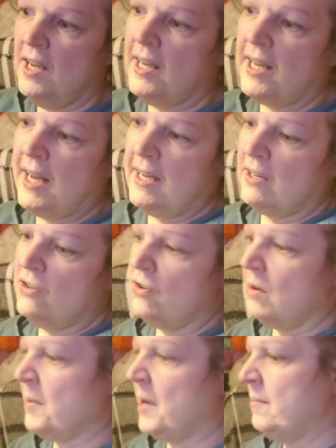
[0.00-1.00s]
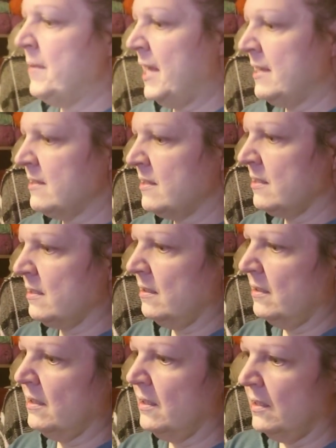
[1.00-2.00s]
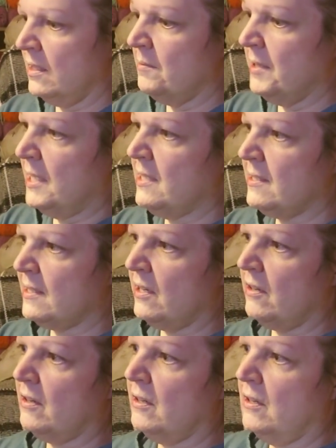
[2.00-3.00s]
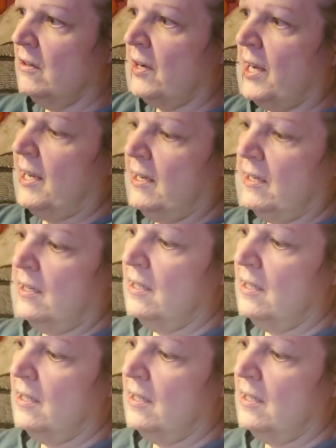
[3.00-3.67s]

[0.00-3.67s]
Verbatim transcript: Again, ignore my mess. Let me sit her. Okay.